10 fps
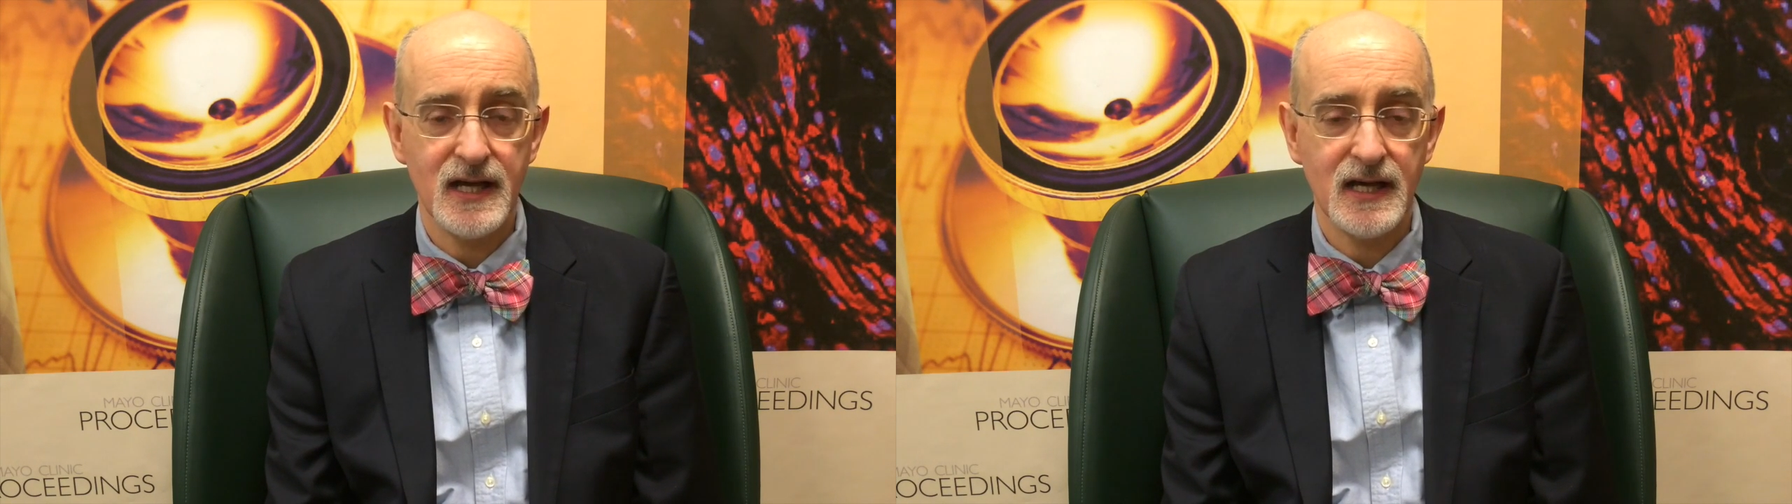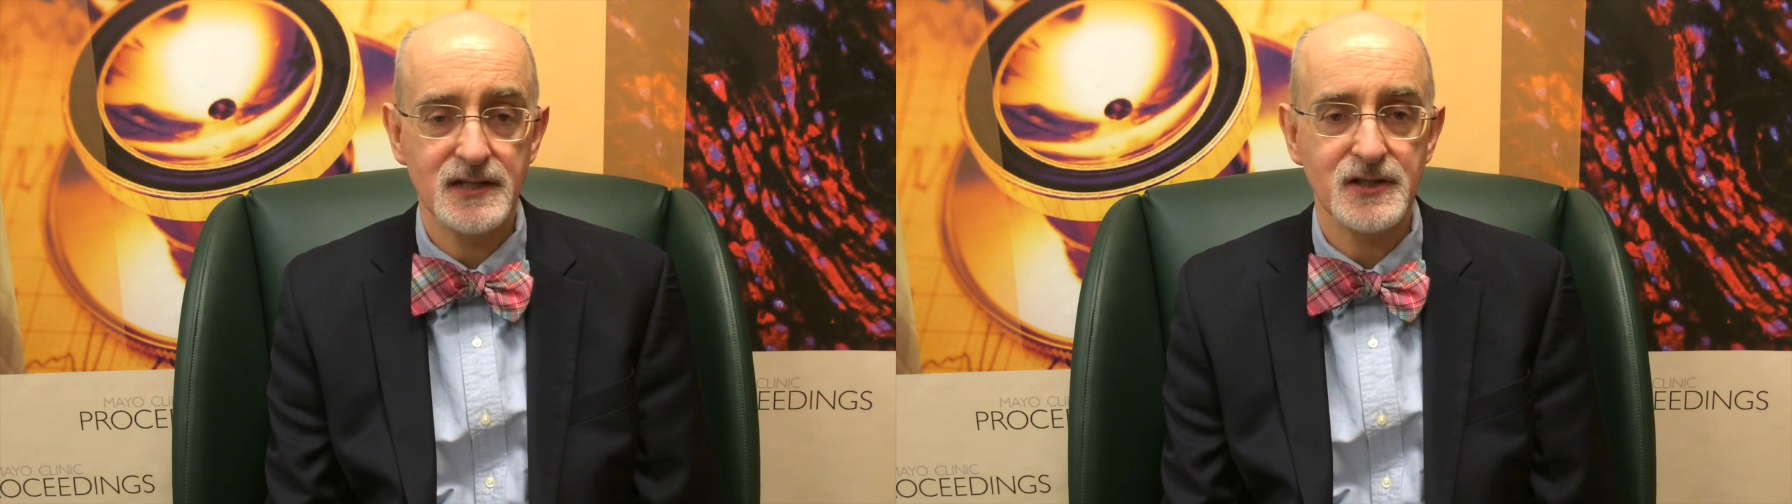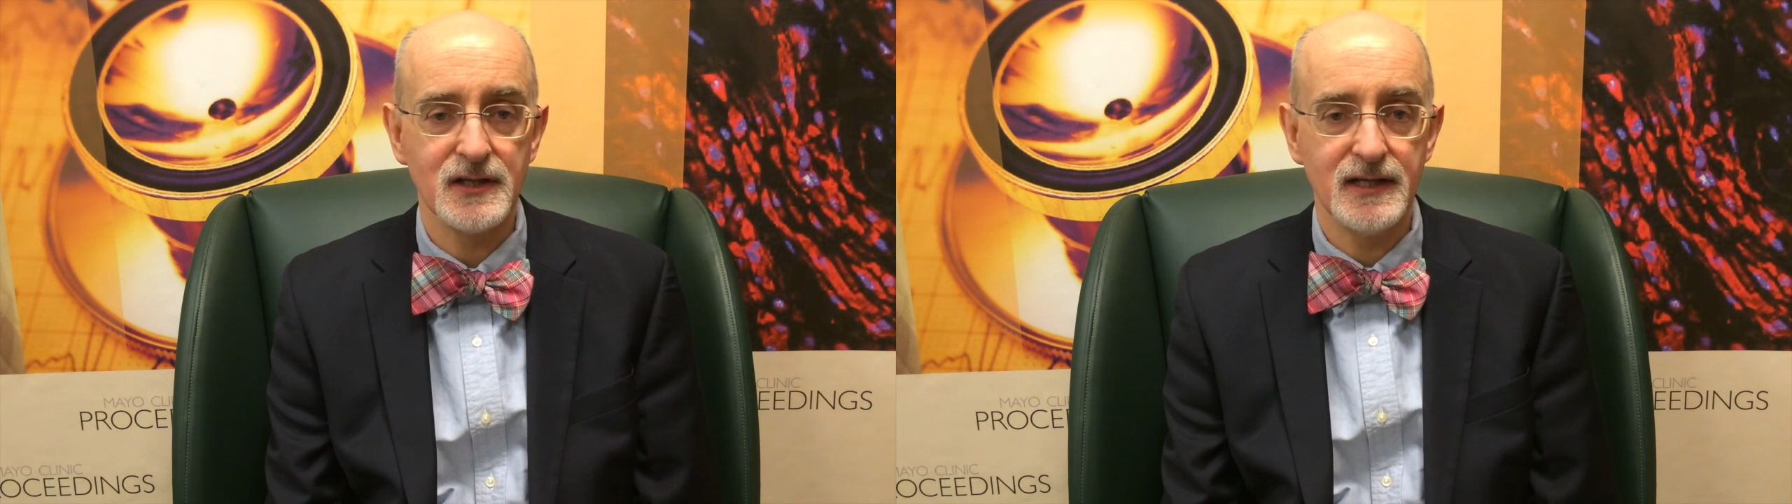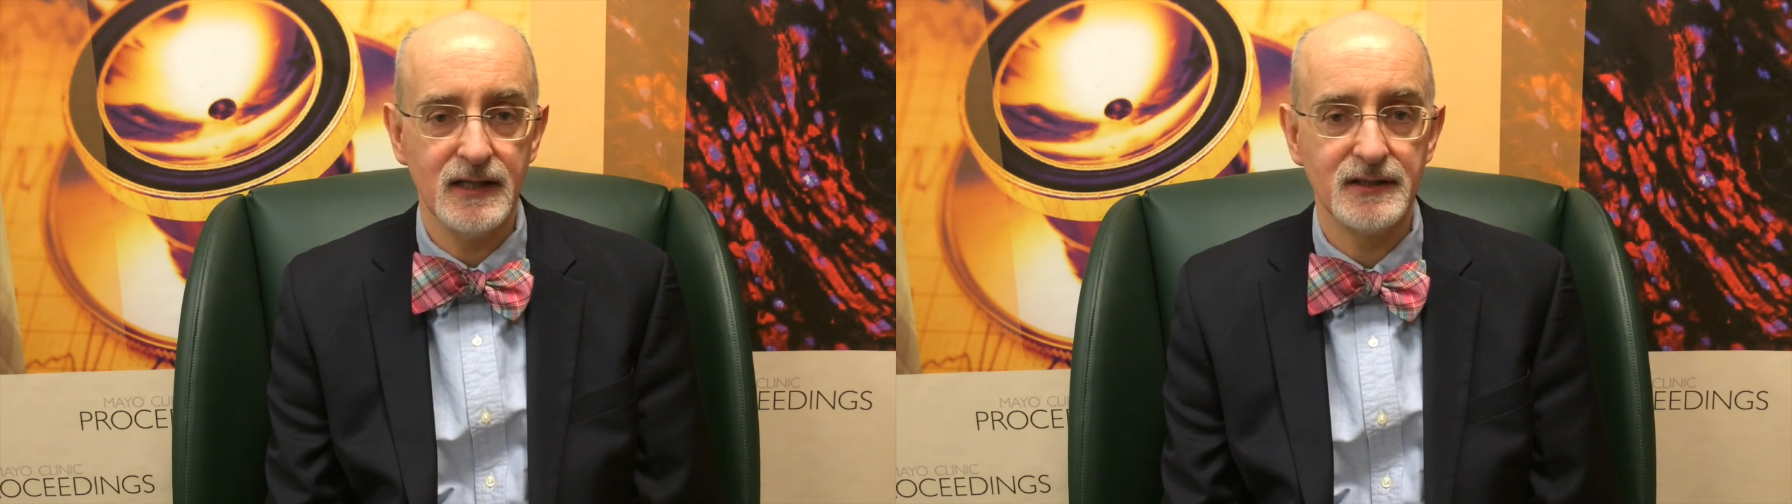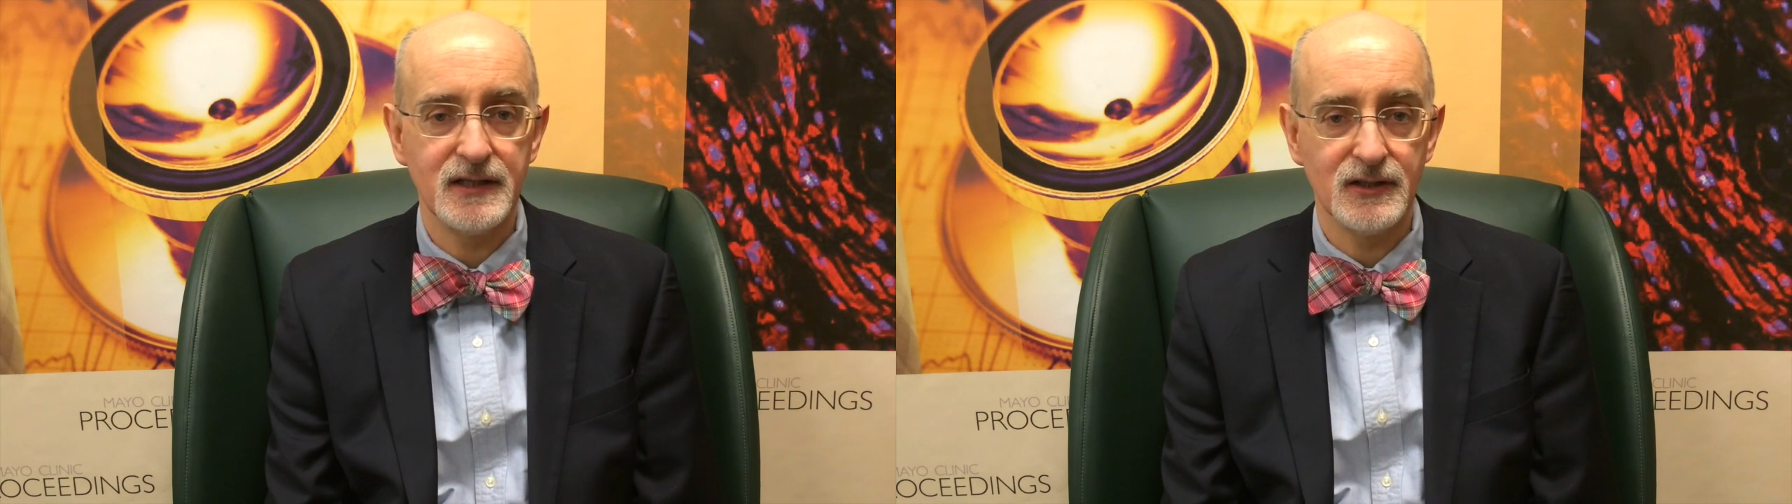has on
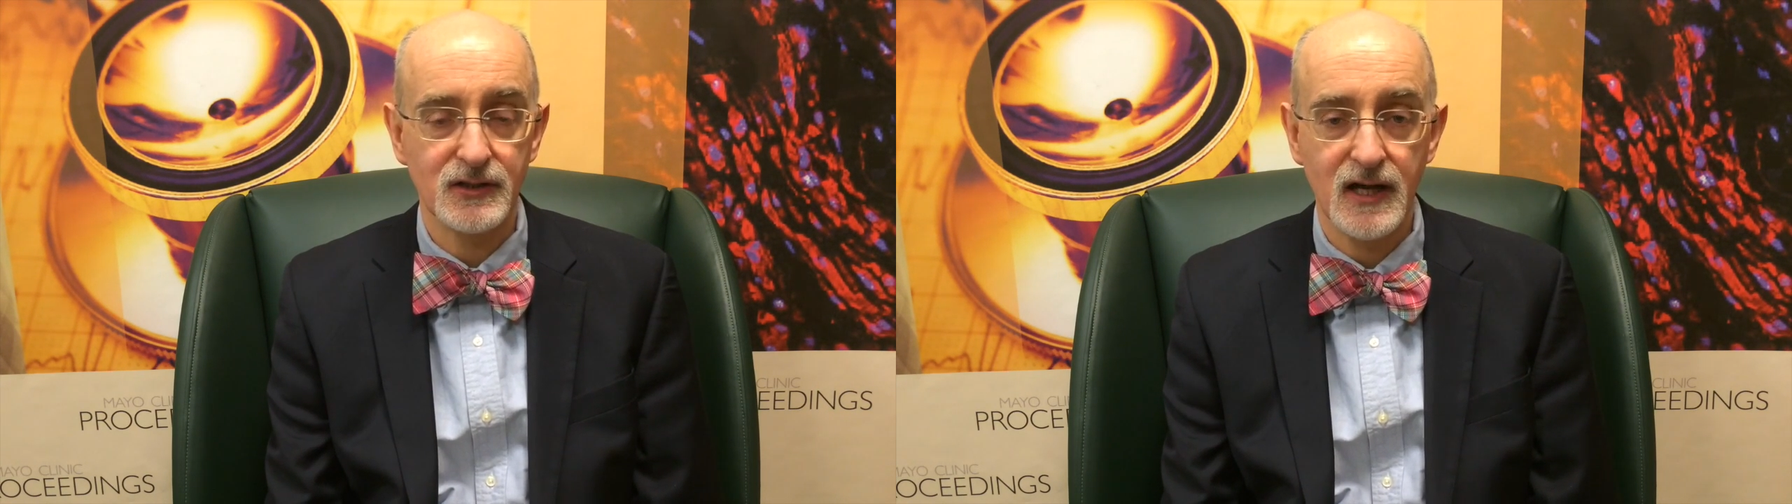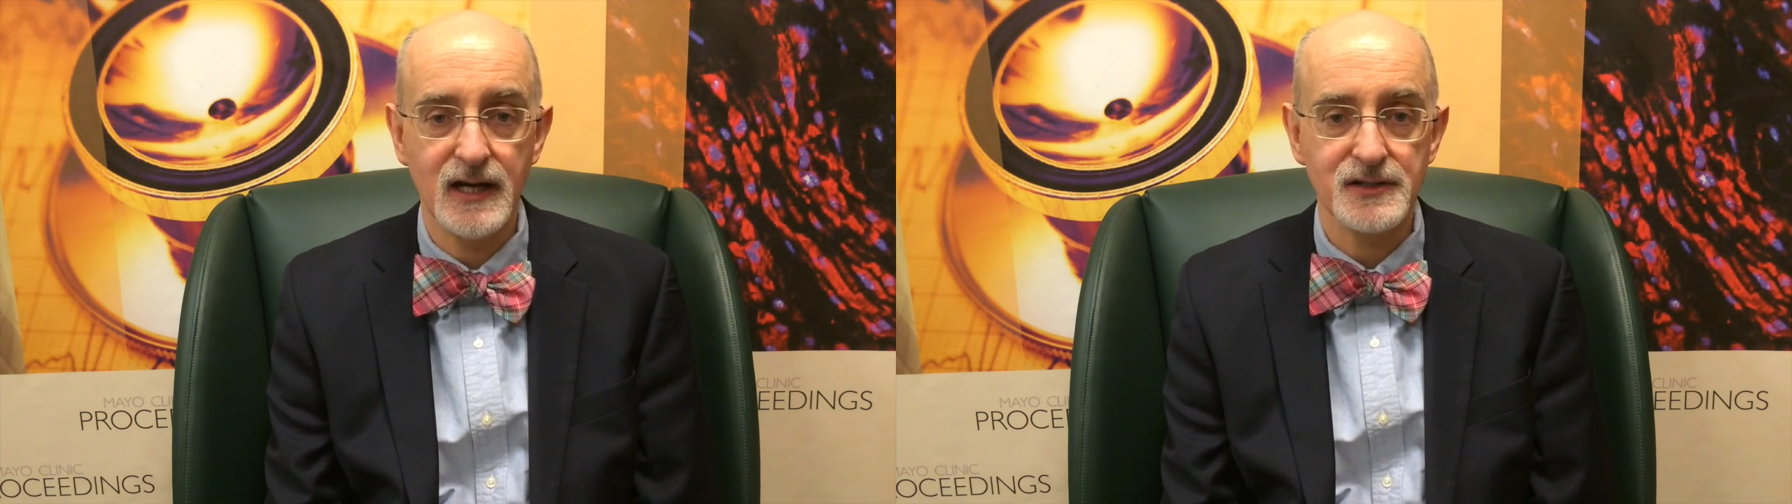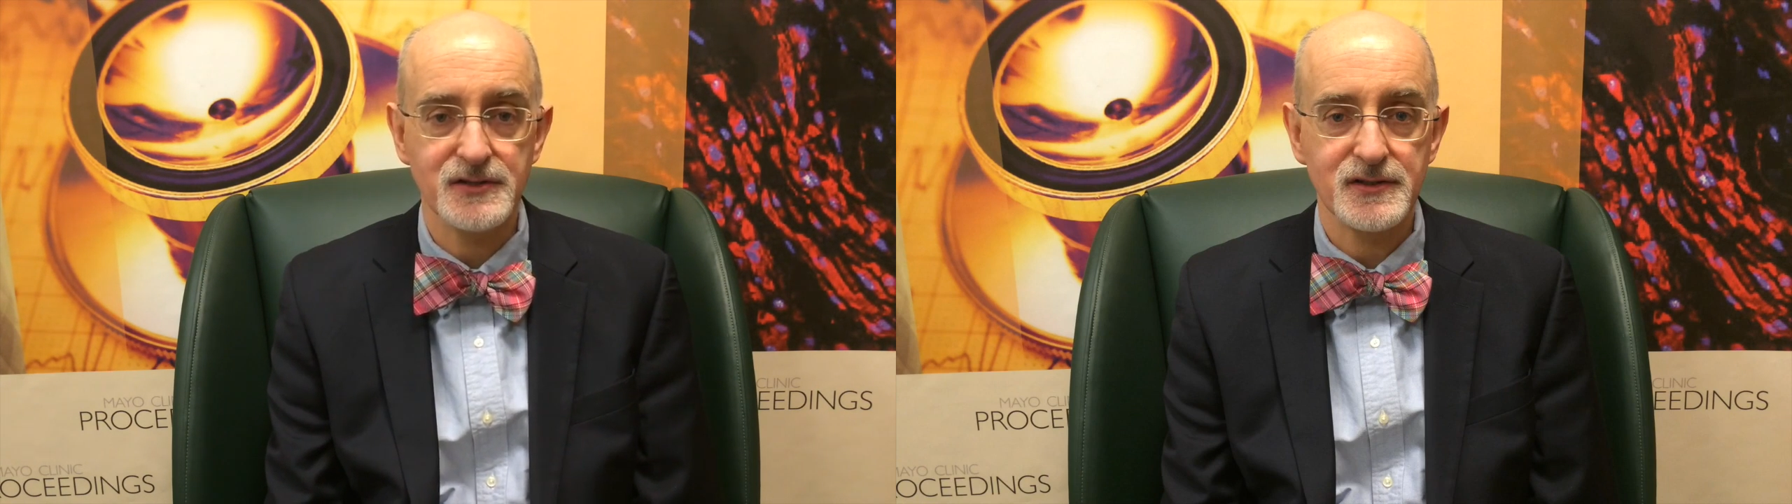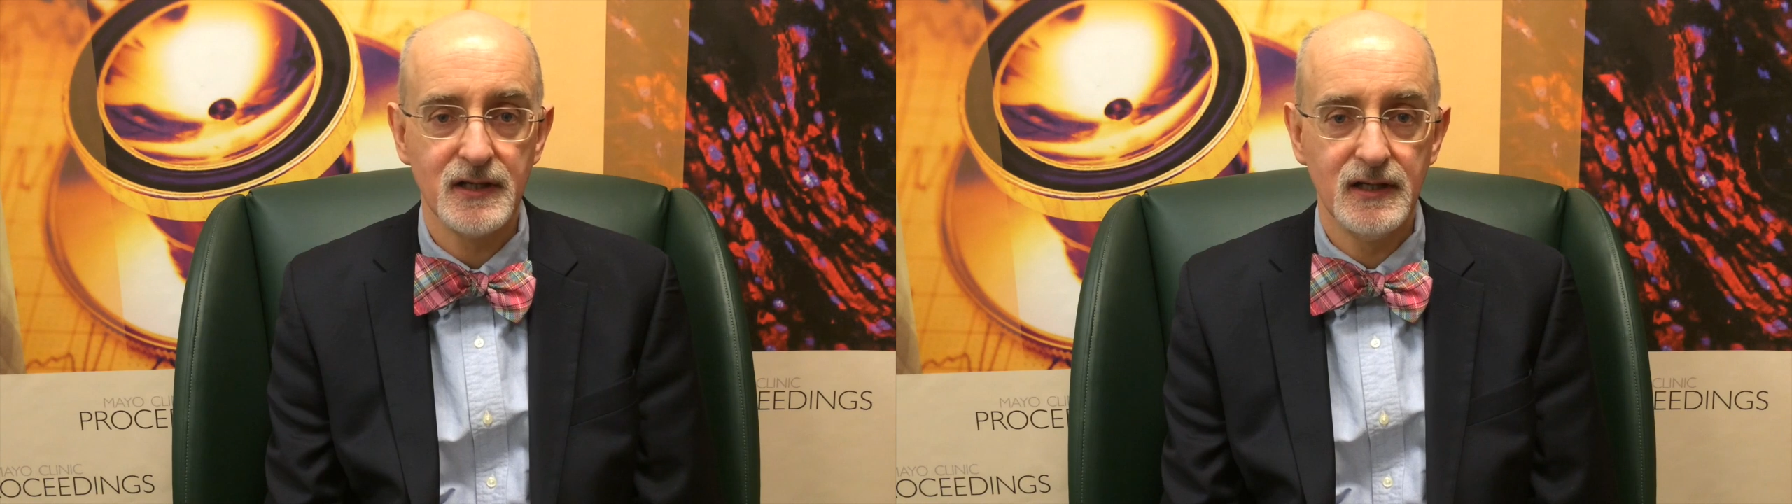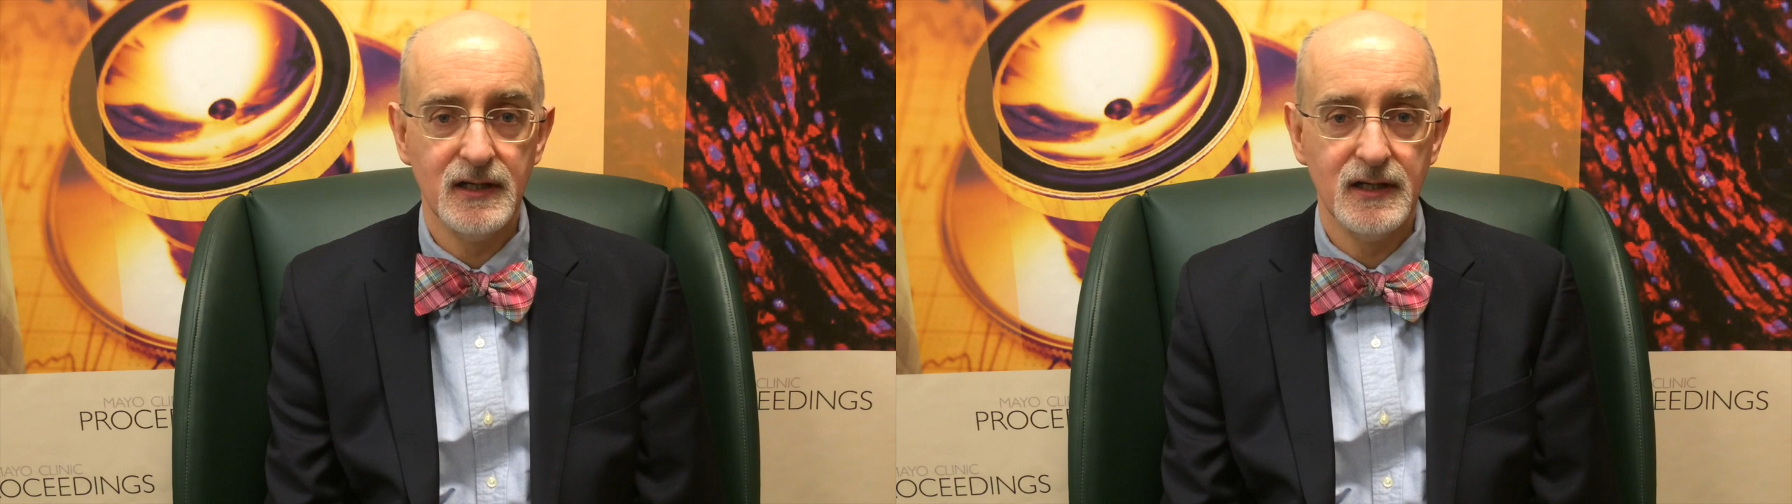healthcare costs.